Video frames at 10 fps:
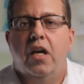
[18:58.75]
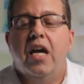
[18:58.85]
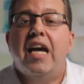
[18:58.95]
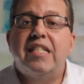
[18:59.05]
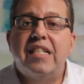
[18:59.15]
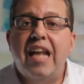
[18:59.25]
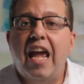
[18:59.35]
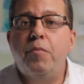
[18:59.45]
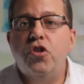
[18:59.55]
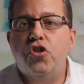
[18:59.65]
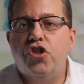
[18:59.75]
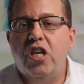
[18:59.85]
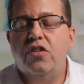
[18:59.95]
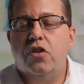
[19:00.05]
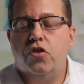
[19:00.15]
His name is
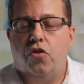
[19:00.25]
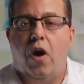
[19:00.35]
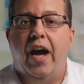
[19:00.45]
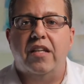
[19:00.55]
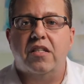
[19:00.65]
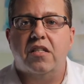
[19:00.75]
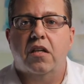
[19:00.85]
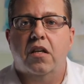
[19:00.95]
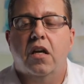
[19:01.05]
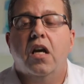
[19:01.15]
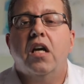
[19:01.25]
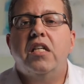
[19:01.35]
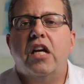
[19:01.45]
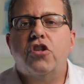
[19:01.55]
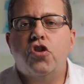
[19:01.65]
Jesus Christ,
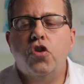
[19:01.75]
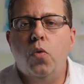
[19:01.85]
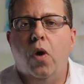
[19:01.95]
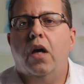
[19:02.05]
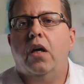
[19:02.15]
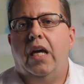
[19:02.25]
Yeshua in